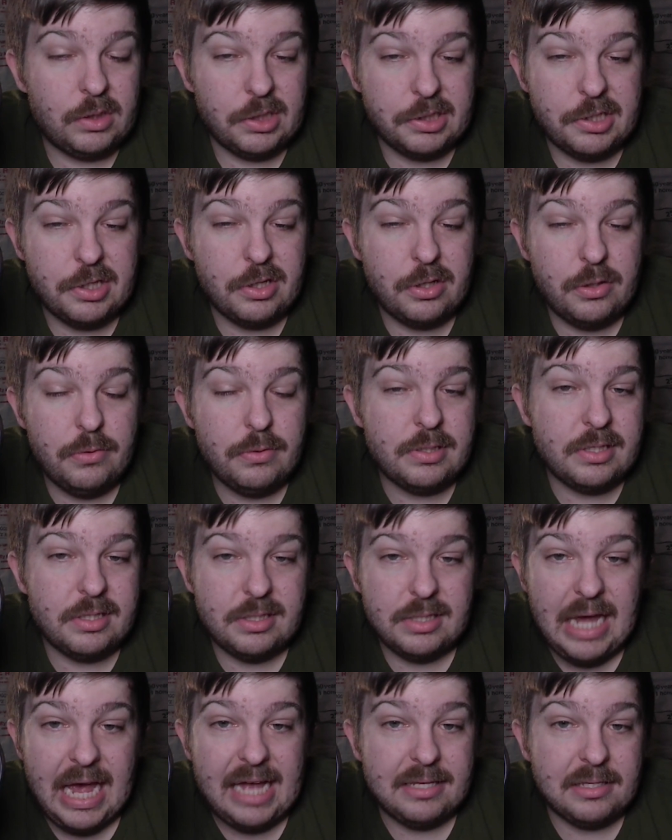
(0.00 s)
Justin
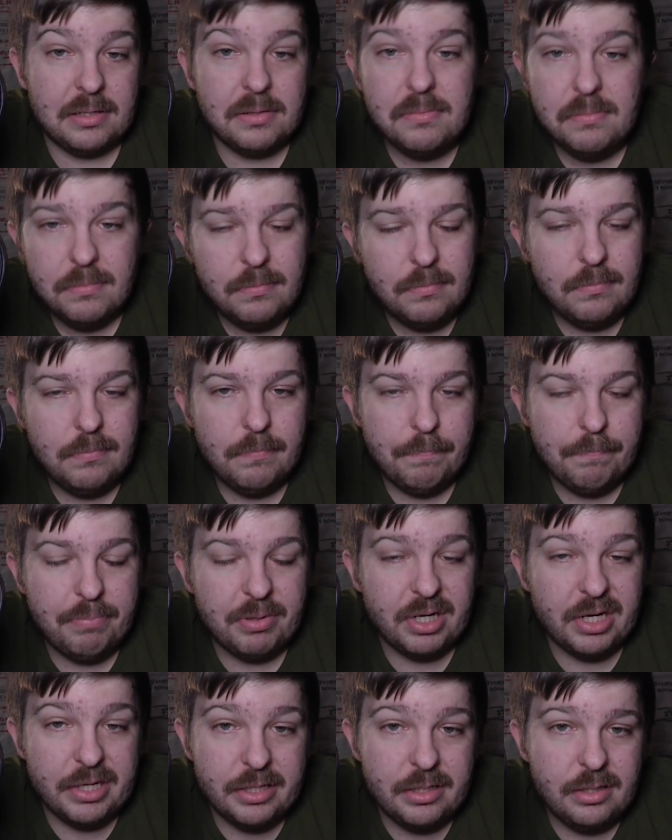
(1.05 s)
Houston hasn't.
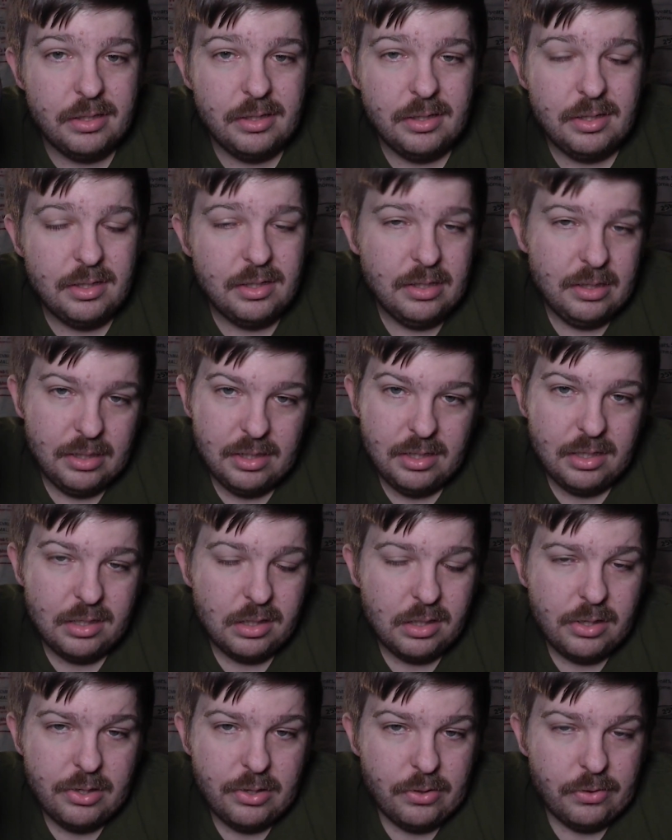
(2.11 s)
But,
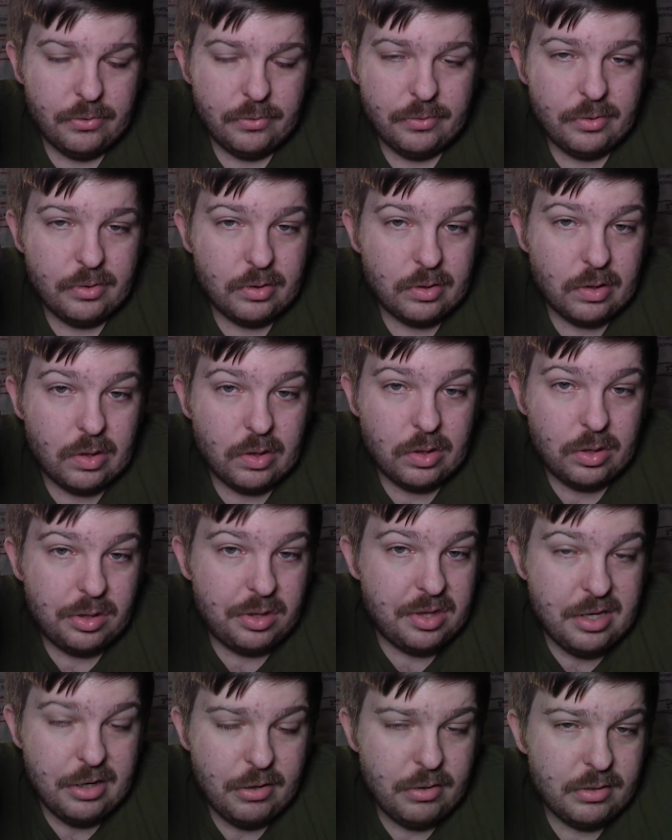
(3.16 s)
you know,
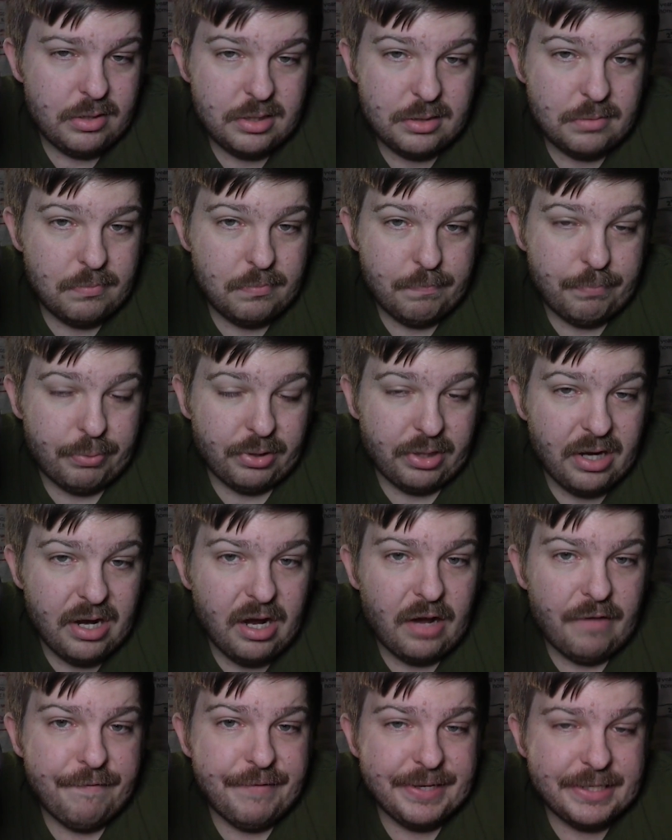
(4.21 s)
there's
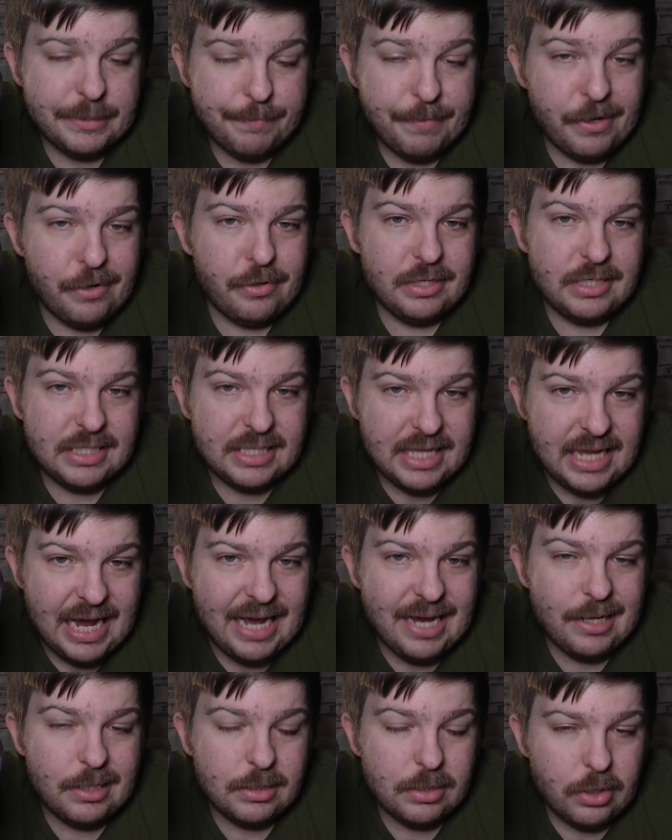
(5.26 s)
playoff experienced
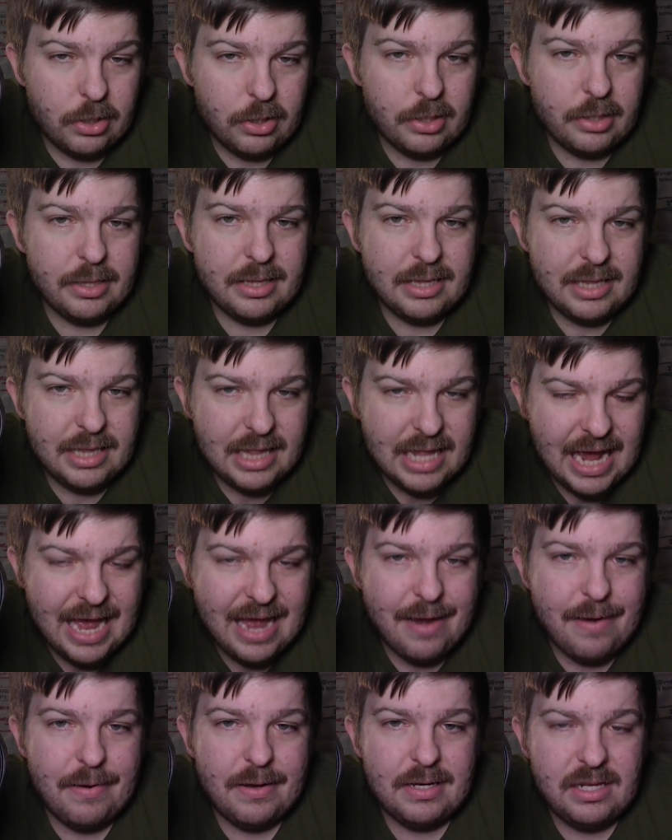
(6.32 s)
guys on
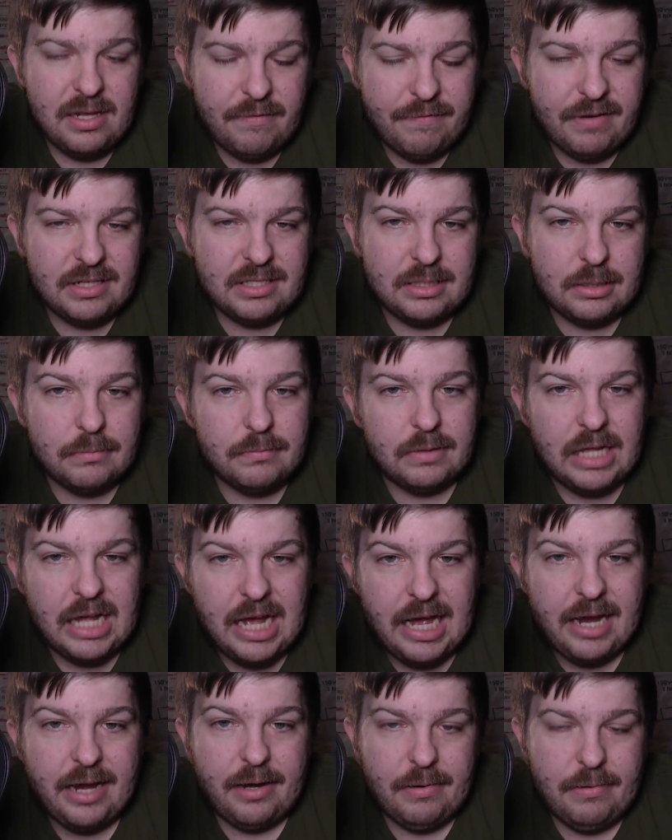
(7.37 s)
that defensive
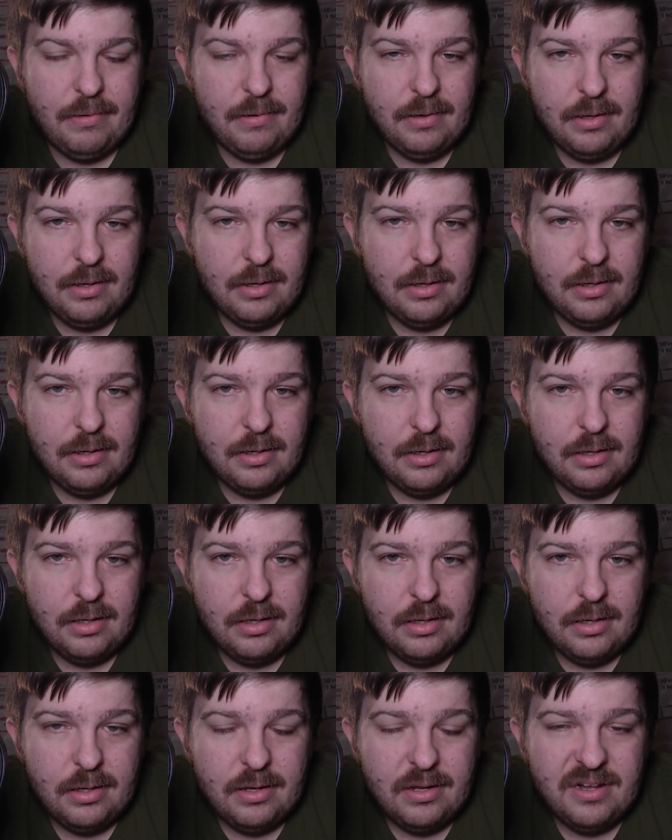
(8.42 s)
line.
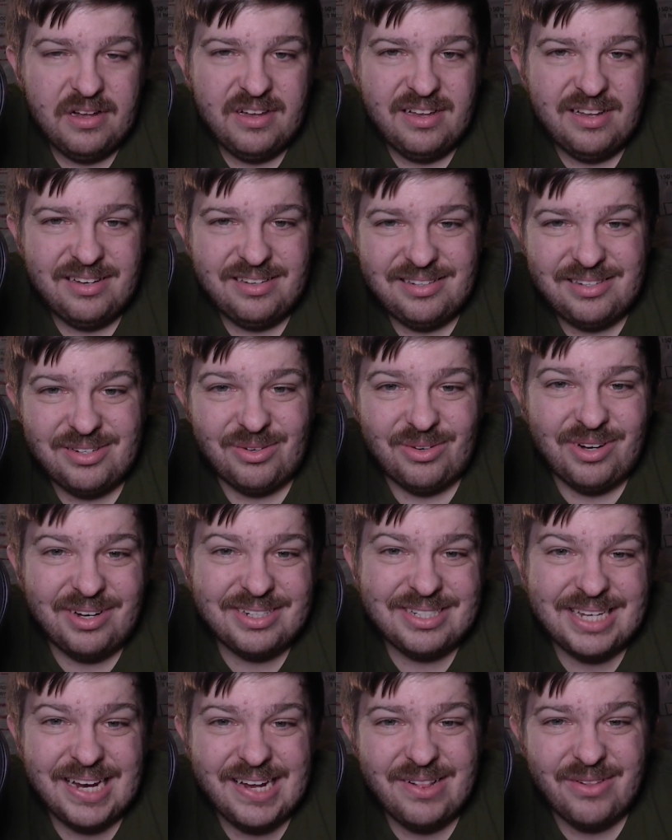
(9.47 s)

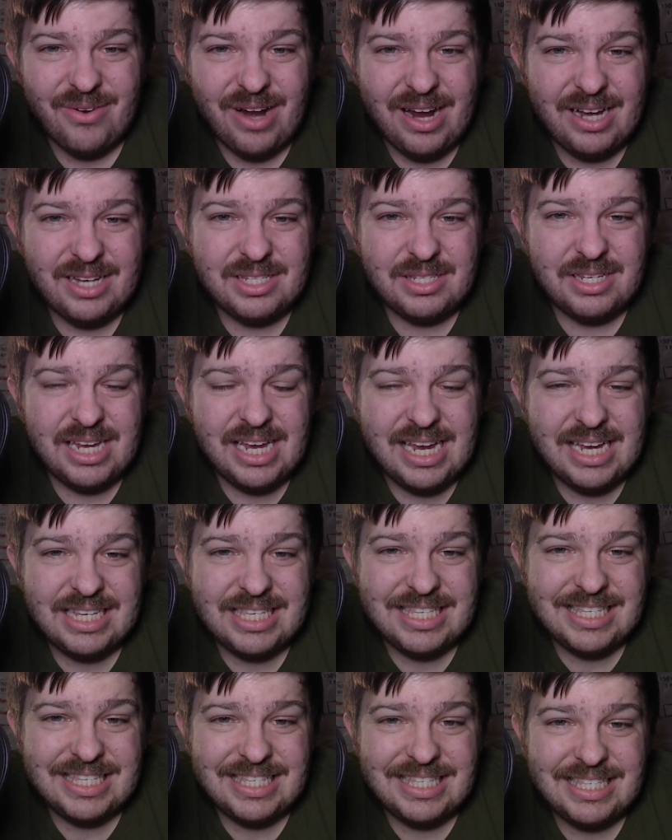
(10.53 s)
Jawaan Taylor has
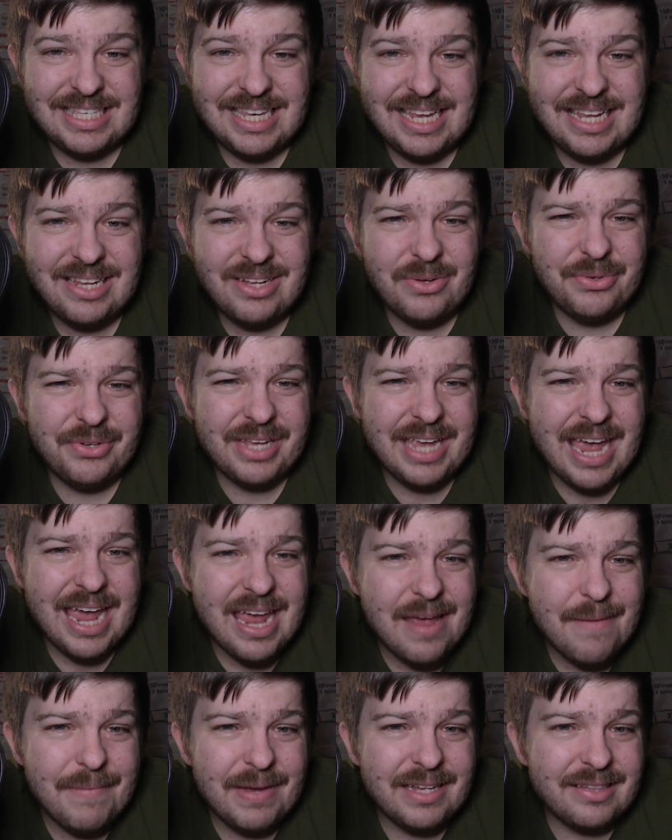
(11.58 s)
a single
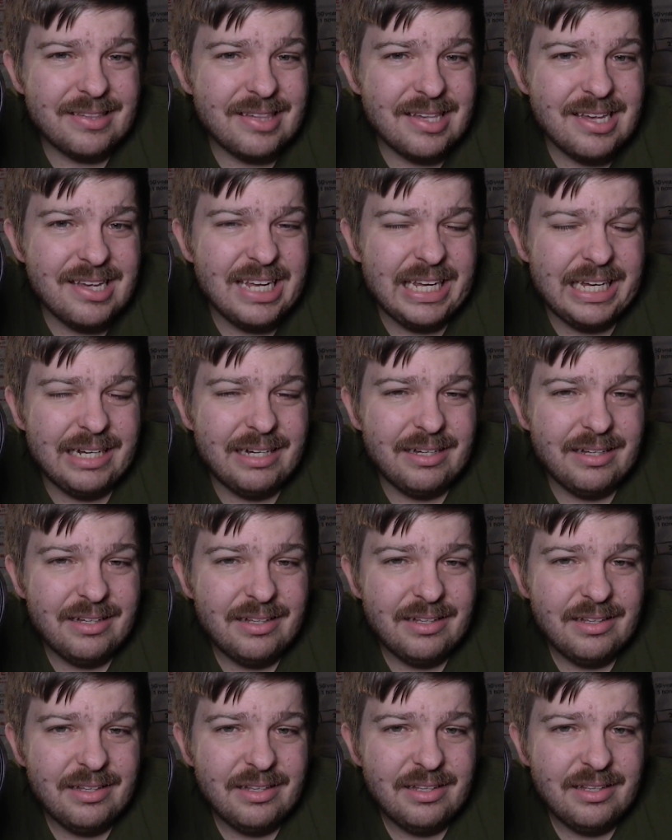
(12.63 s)
game, I think,
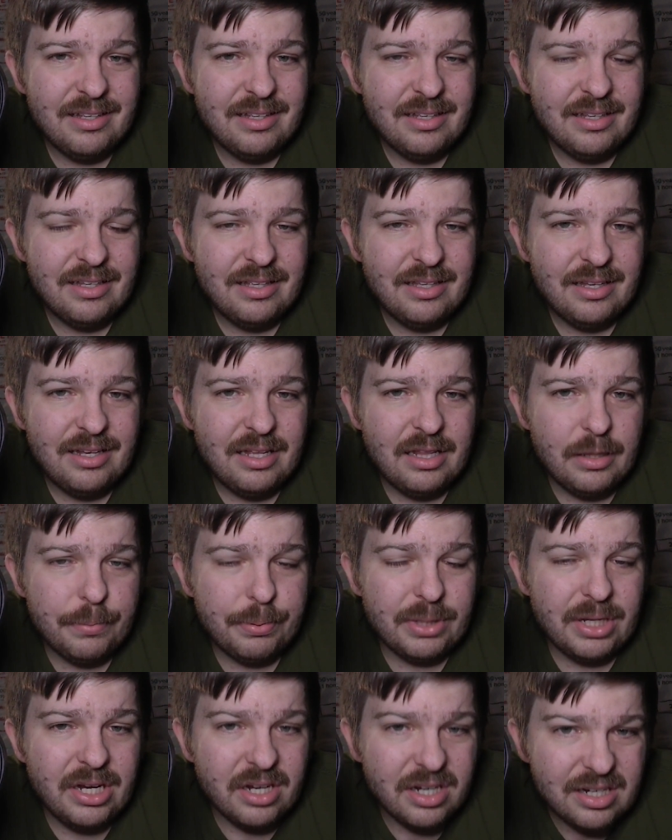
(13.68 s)
in
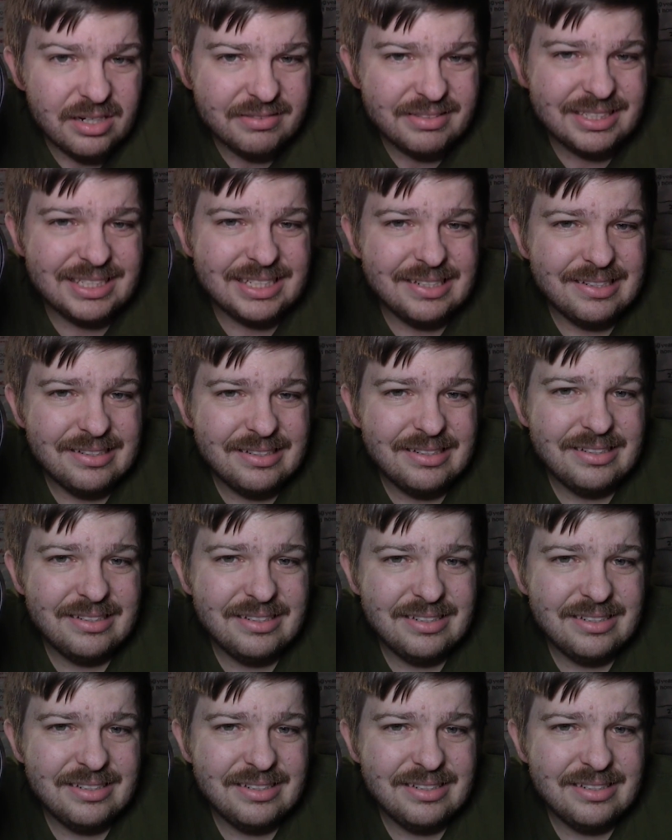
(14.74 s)
the playoffs.